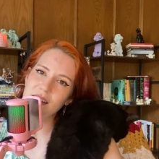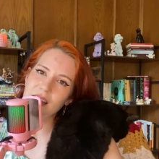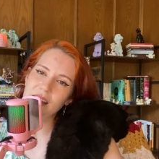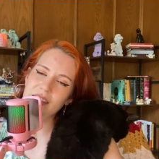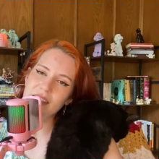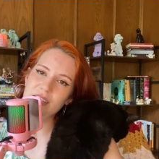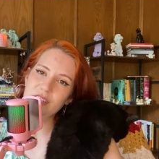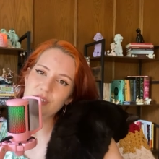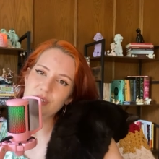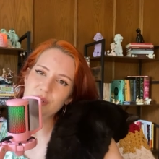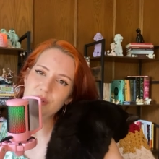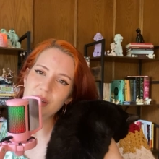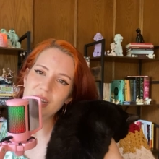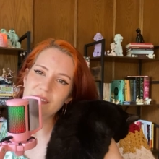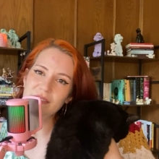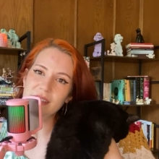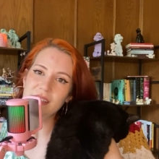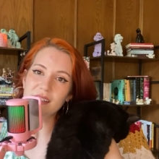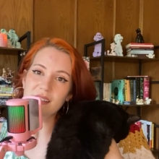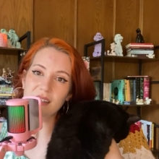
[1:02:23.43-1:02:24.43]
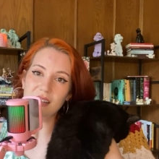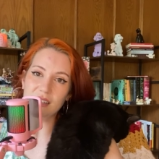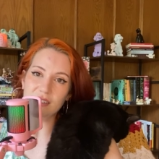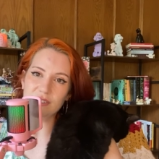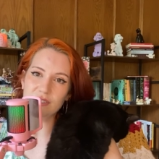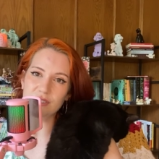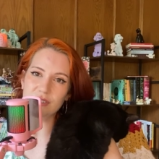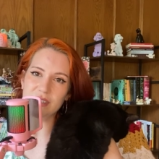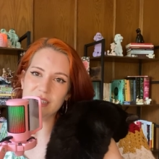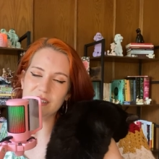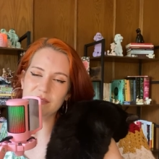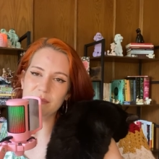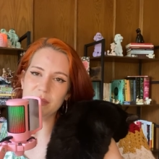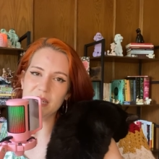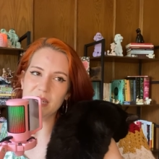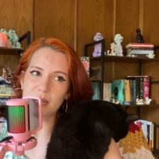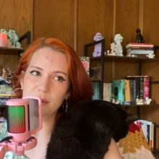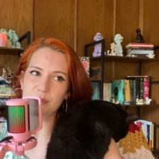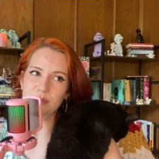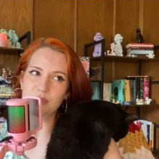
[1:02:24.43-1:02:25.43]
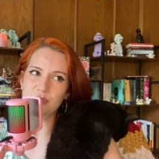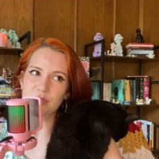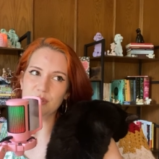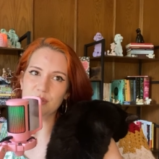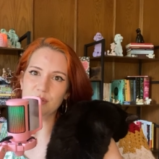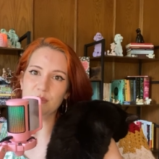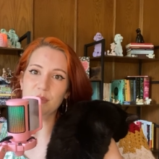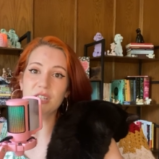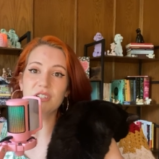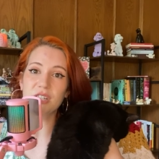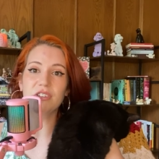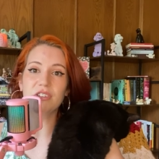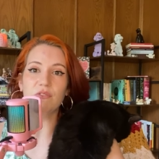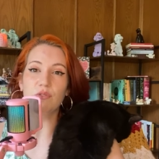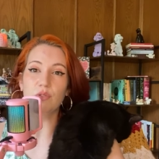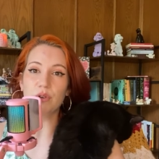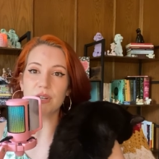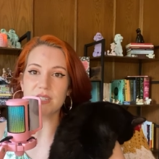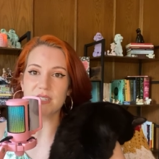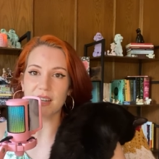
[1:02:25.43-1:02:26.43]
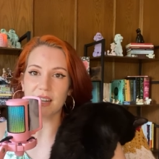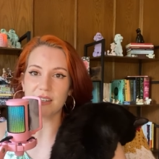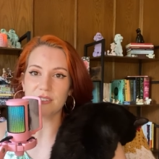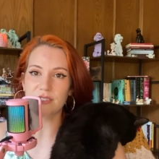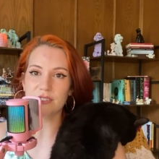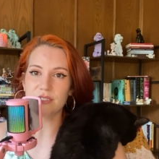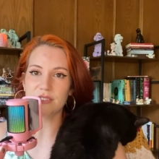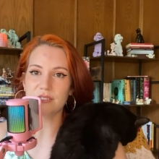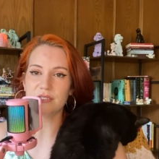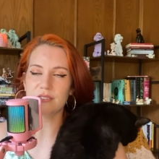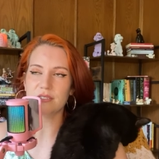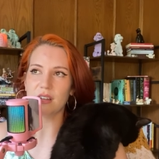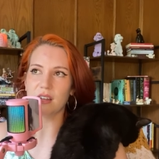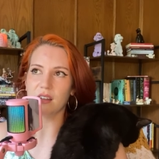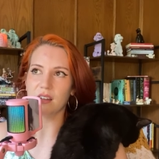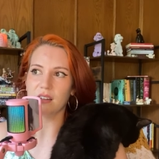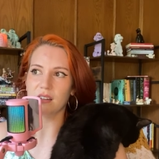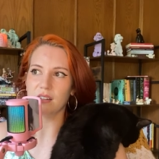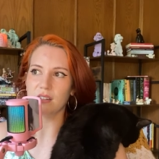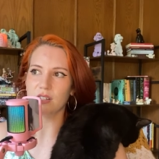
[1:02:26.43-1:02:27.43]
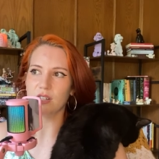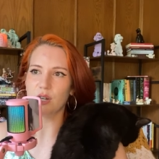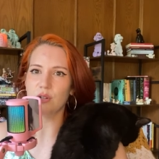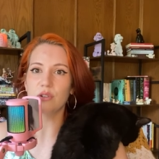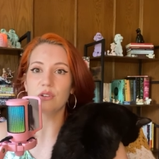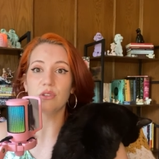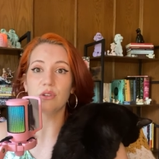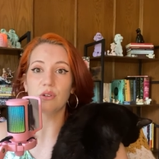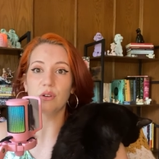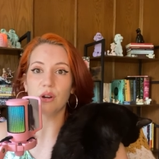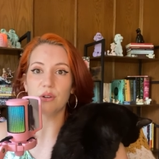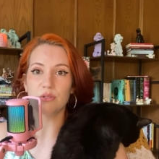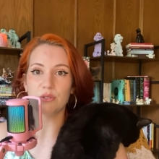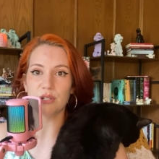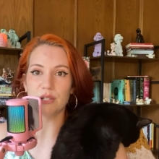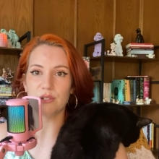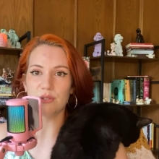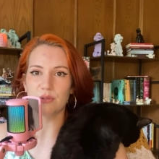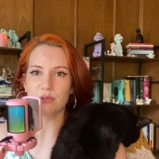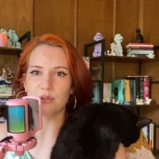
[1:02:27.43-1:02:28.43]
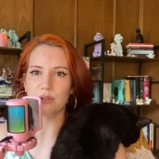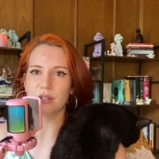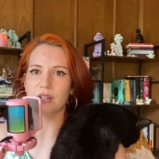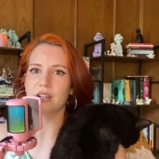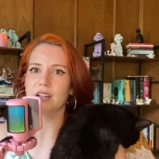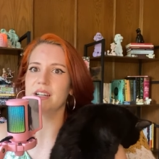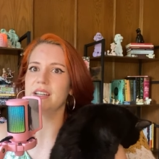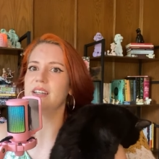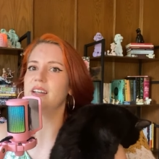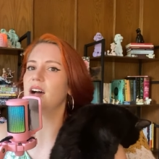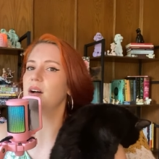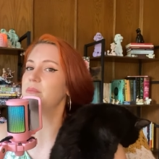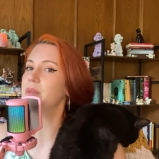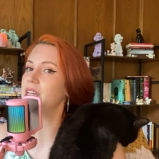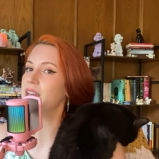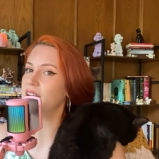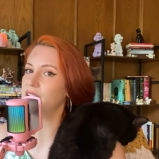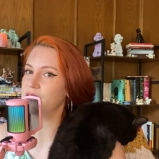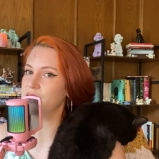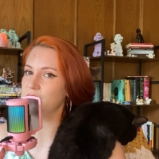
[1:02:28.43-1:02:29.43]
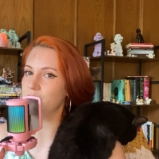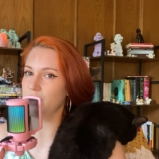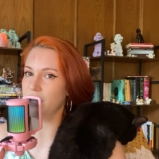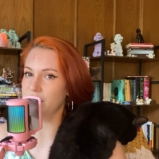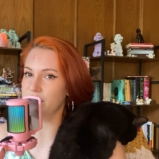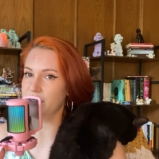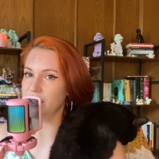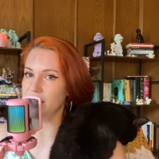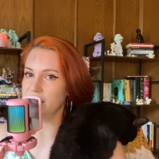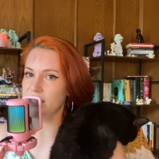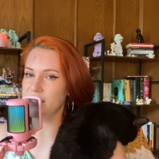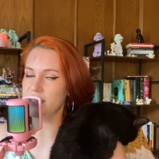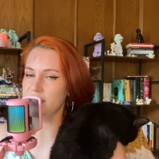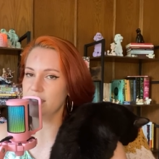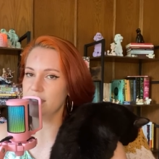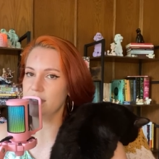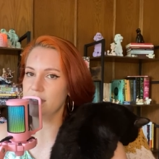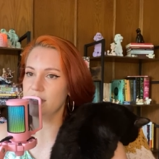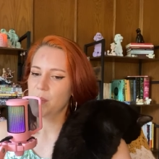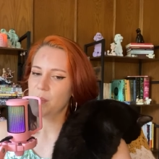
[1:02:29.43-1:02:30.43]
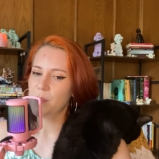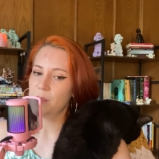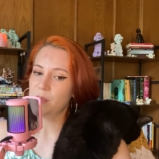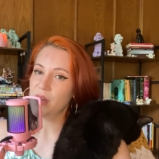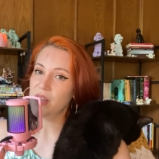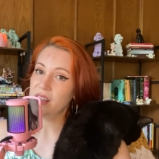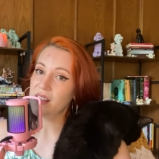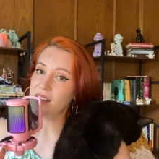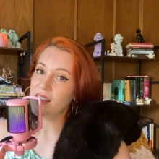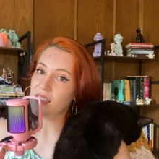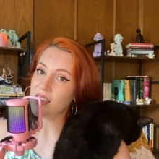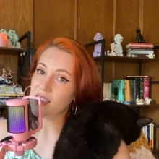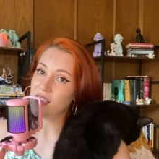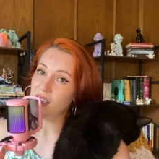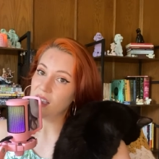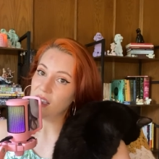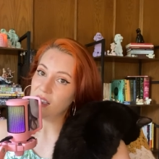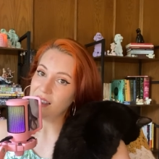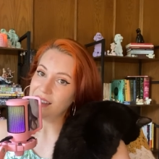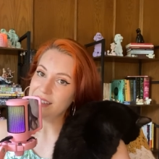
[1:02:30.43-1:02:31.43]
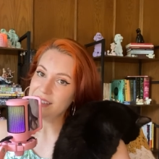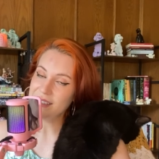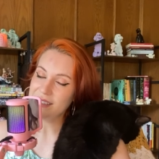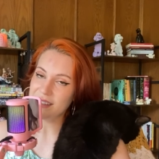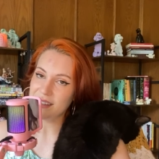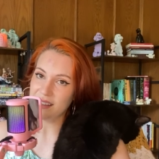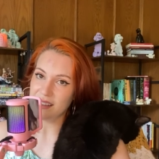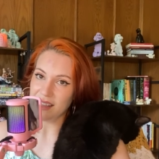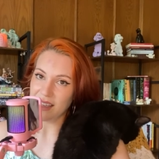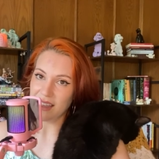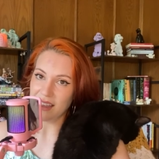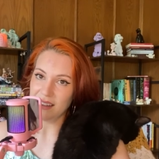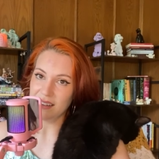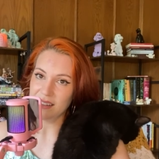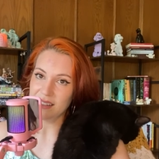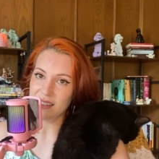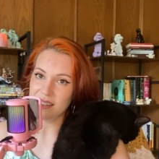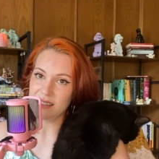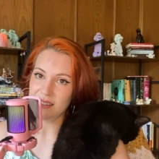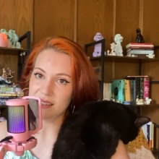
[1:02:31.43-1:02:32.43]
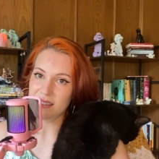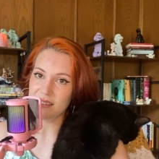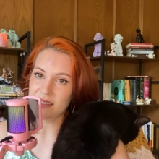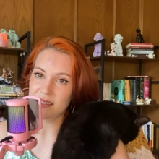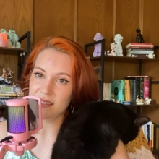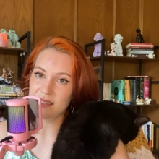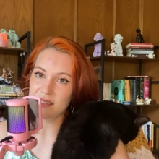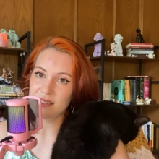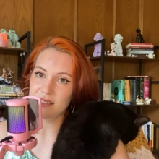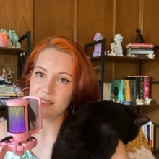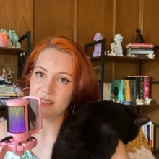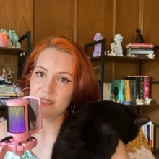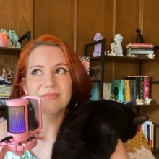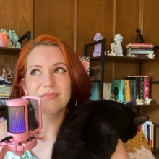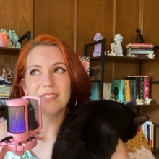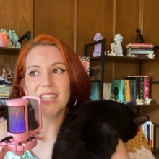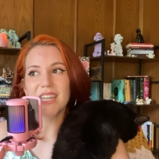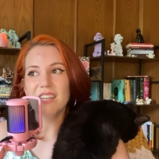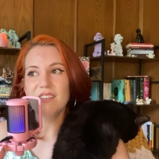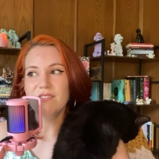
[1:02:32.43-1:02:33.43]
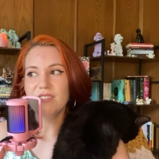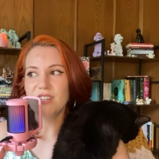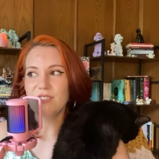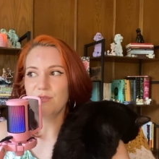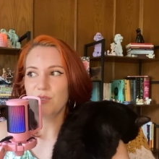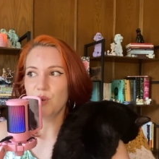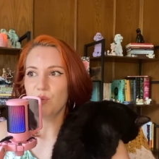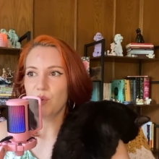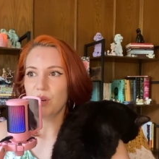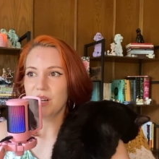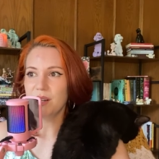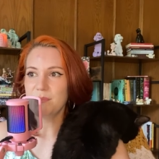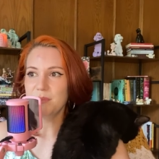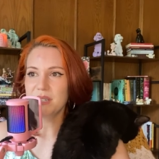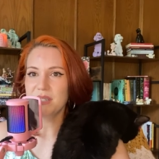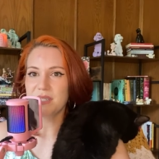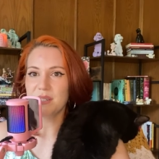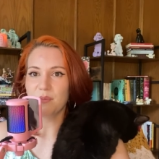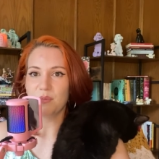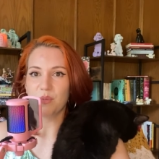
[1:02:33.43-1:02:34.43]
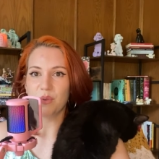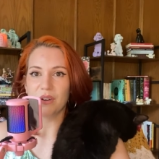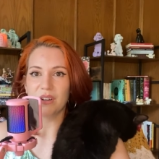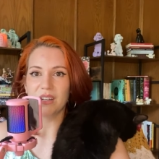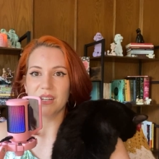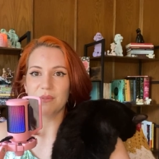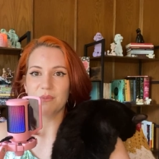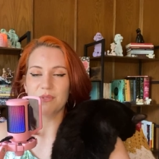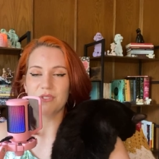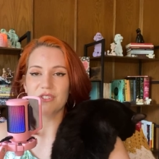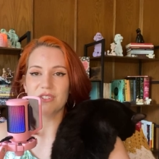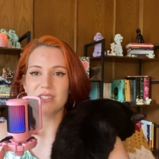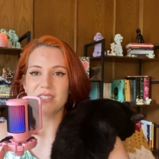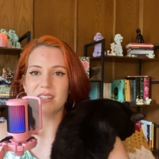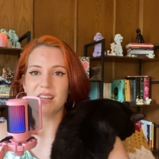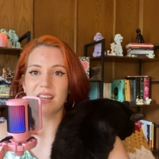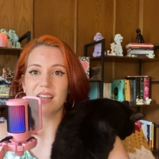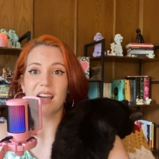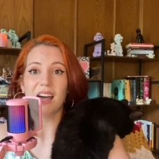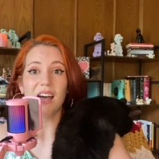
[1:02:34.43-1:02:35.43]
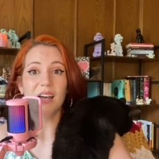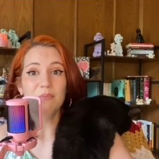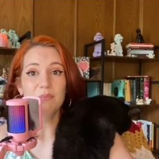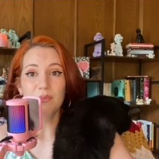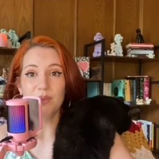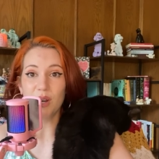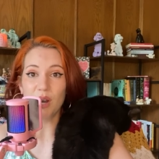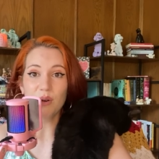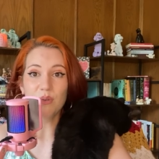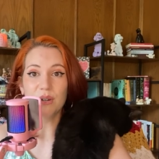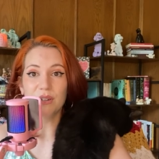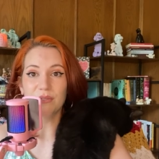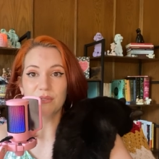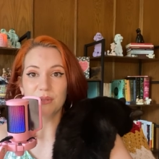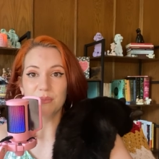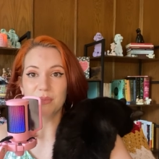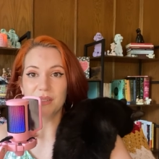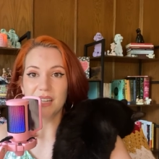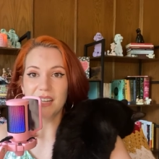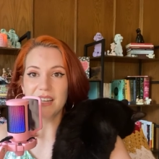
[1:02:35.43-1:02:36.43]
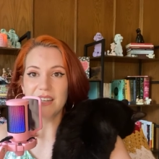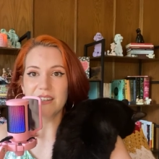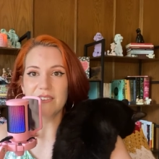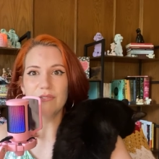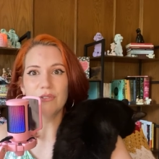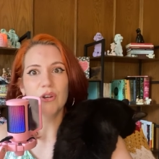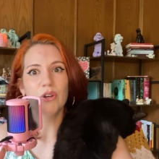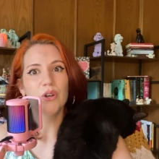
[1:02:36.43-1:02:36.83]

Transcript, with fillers: They do have the luxury of being able to, much like voice actors, uh, go to the grocery store and not be hounded by fans. But a con to that is, even if you went up to someone and was just like, I'm Noah from Plave,